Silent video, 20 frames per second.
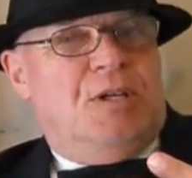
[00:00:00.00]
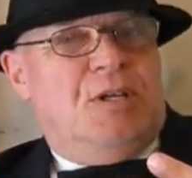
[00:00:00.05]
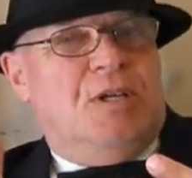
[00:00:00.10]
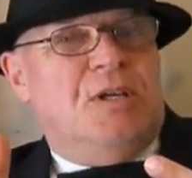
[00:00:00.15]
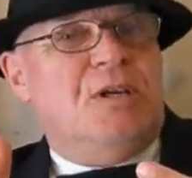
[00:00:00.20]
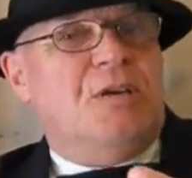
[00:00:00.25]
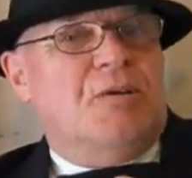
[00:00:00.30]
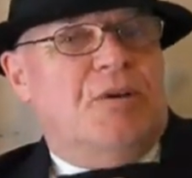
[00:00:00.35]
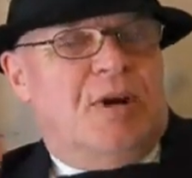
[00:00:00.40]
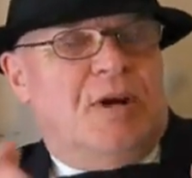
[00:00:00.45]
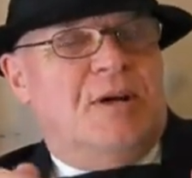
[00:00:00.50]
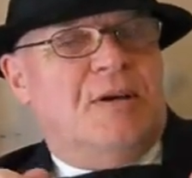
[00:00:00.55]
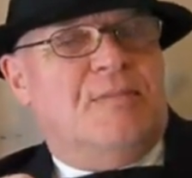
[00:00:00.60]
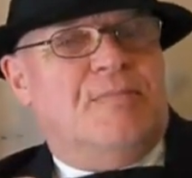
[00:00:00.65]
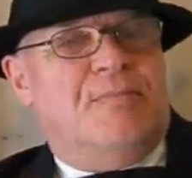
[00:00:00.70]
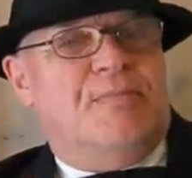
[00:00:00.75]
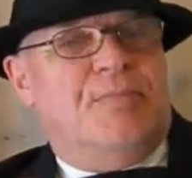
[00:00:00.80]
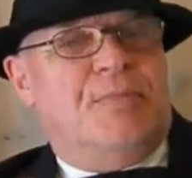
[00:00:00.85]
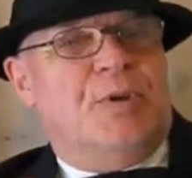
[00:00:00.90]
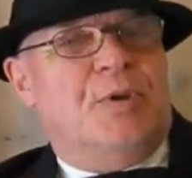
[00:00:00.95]
era
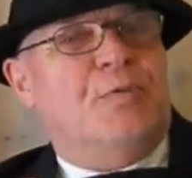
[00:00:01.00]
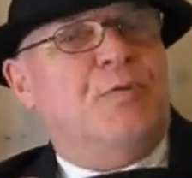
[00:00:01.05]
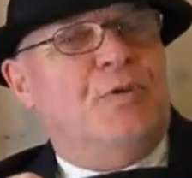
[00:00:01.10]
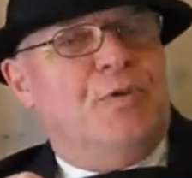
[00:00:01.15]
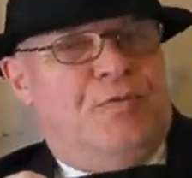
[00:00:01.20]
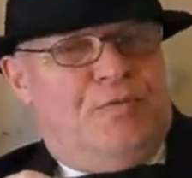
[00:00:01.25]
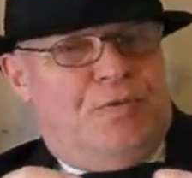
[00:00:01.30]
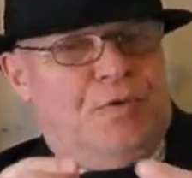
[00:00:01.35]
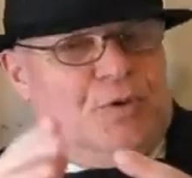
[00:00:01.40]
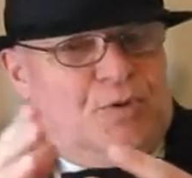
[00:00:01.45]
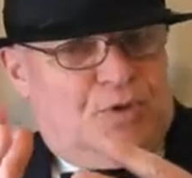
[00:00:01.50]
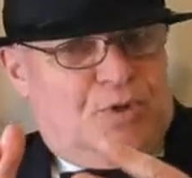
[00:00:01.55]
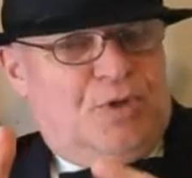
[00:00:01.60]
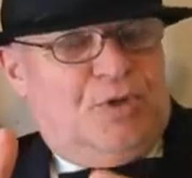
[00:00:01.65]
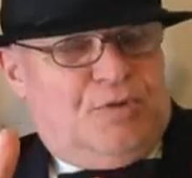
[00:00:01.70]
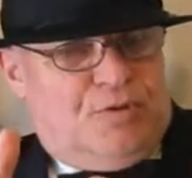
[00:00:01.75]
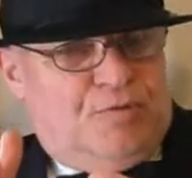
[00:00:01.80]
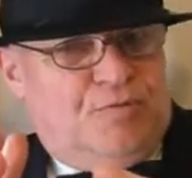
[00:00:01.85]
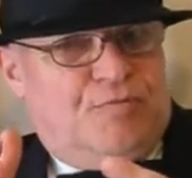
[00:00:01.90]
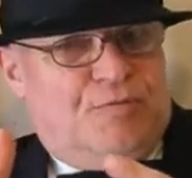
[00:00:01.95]

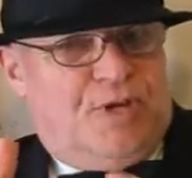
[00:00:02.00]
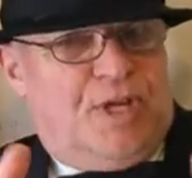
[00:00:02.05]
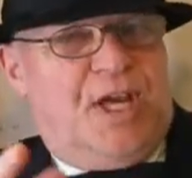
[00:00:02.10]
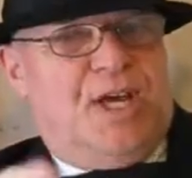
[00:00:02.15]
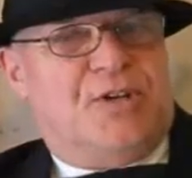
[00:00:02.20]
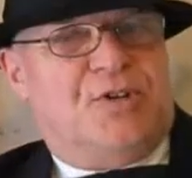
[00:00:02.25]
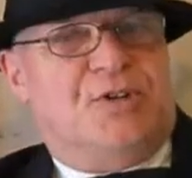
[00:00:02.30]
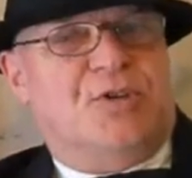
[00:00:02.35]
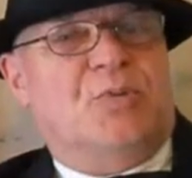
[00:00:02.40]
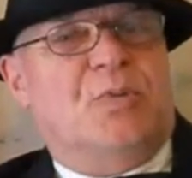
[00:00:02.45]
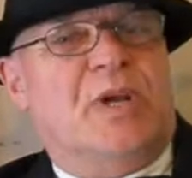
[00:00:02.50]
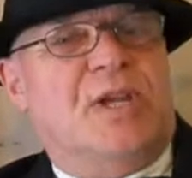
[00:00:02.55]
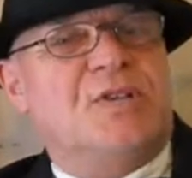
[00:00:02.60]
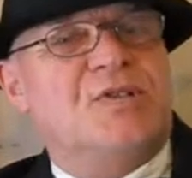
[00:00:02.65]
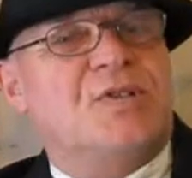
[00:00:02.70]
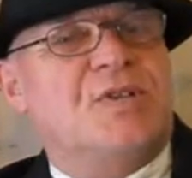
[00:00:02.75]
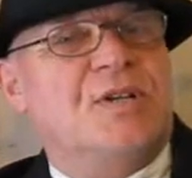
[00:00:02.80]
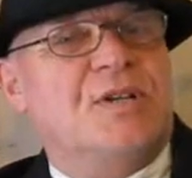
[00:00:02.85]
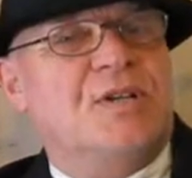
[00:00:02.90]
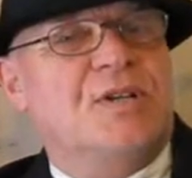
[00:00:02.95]
in regard to the
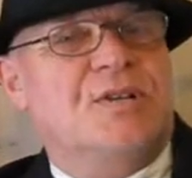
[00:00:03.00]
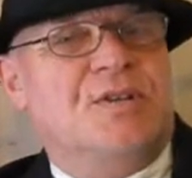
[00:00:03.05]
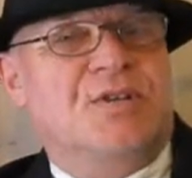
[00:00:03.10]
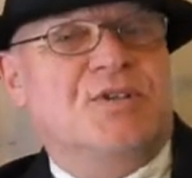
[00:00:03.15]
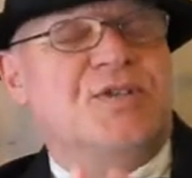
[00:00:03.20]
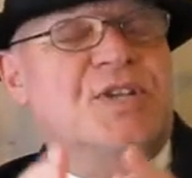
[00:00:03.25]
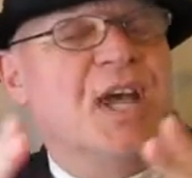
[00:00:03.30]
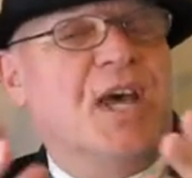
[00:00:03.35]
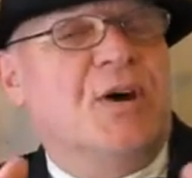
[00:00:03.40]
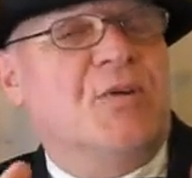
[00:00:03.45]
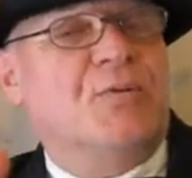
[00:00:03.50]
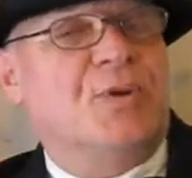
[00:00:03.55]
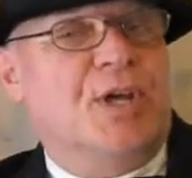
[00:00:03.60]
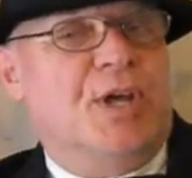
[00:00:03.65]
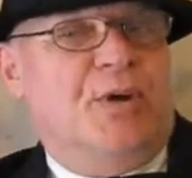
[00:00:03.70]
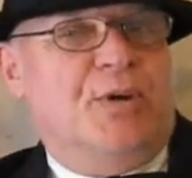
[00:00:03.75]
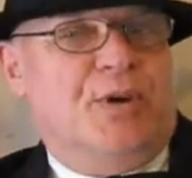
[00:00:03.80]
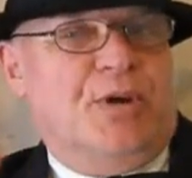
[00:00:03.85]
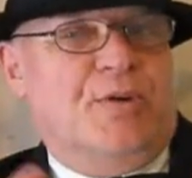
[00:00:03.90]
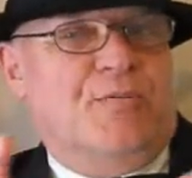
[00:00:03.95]
West, the
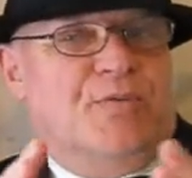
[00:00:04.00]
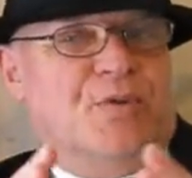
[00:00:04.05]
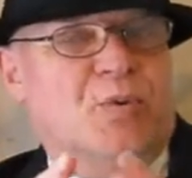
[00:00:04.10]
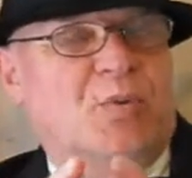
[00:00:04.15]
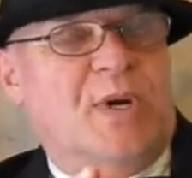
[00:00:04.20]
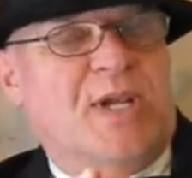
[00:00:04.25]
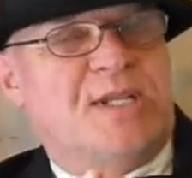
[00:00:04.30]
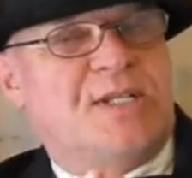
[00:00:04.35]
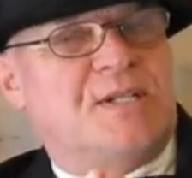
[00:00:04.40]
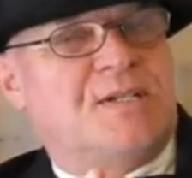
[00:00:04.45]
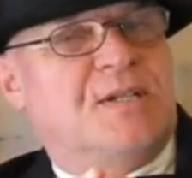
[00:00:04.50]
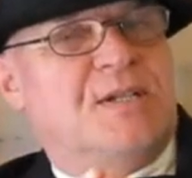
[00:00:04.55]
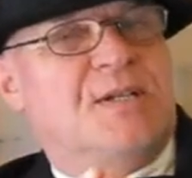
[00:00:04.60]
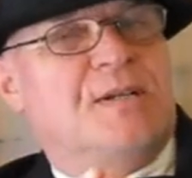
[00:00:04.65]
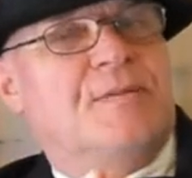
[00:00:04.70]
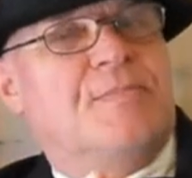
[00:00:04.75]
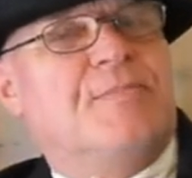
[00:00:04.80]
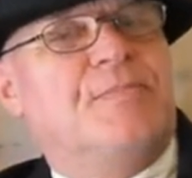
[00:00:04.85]
downgoing of the West,